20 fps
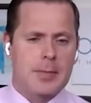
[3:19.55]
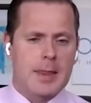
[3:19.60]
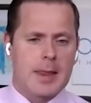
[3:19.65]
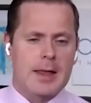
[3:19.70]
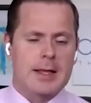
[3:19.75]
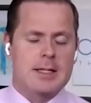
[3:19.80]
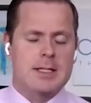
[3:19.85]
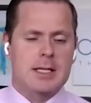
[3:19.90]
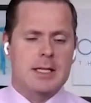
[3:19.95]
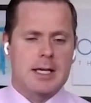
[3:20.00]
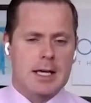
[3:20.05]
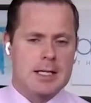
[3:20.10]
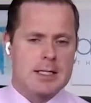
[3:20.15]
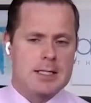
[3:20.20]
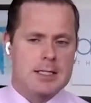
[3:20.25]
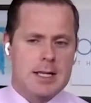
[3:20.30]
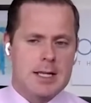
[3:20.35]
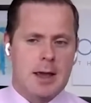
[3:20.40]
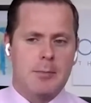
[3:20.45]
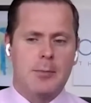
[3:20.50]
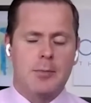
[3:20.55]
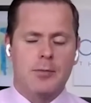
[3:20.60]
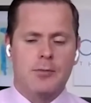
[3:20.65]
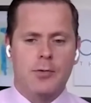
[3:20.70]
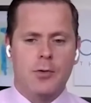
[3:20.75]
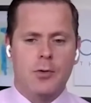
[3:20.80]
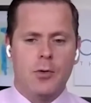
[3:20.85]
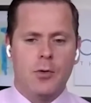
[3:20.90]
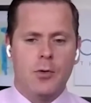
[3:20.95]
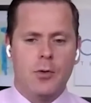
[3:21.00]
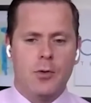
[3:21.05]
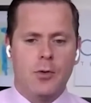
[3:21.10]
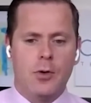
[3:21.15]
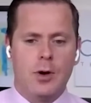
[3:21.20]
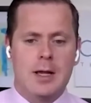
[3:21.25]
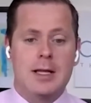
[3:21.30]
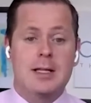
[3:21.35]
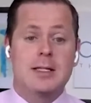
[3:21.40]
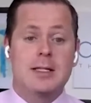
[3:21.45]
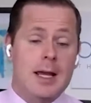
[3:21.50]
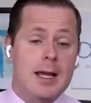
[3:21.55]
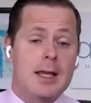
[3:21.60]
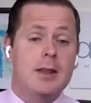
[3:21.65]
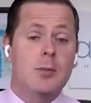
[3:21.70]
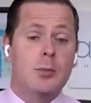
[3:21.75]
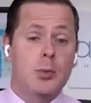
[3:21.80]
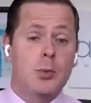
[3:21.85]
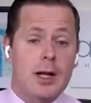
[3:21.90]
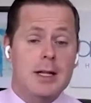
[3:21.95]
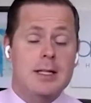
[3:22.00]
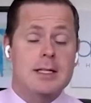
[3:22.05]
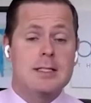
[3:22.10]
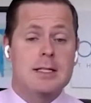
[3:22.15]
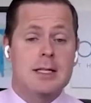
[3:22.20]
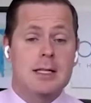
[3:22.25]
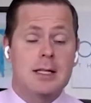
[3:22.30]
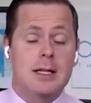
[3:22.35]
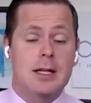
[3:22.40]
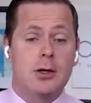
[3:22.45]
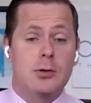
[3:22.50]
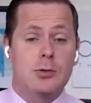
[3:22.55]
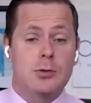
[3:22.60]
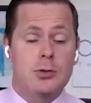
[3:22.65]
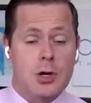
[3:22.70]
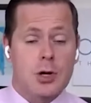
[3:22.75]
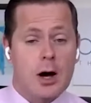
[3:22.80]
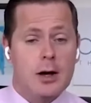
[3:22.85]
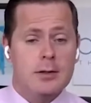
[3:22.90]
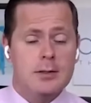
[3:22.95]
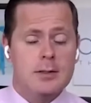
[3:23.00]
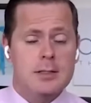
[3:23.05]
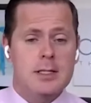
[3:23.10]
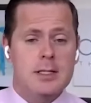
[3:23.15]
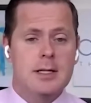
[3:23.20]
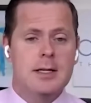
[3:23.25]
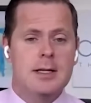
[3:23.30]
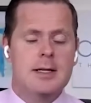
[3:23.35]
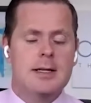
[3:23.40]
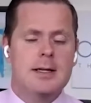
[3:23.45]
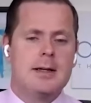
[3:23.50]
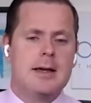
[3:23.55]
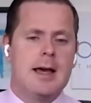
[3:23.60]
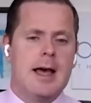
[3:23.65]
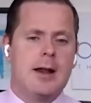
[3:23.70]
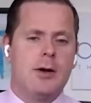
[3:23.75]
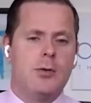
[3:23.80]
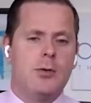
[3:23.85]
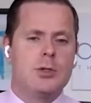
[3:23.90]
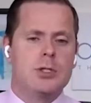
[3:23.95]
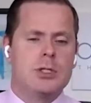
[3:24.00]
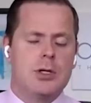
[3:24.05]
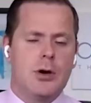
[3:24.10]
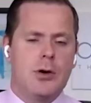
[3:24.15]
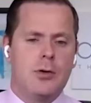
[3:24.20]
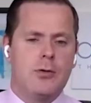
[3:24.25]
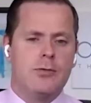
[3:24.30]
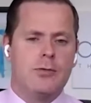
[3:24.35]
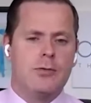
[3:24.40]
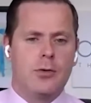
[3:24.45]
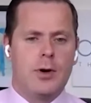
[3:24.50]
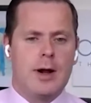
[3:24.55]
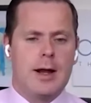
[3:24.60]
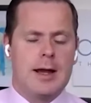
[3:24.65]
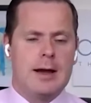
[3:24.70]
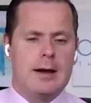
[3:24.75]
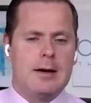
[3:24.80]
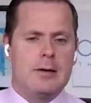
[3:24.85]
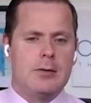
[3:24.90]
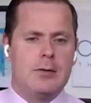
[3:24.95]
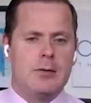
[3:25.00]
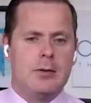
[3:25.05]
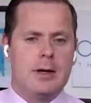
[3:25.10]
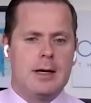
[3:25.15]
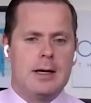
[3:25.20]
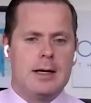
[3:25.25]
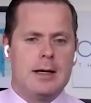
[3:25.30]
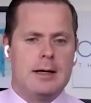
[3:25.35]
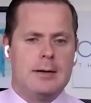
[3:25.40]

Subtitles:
That's a key step for taking the product into clinical trials, and also for our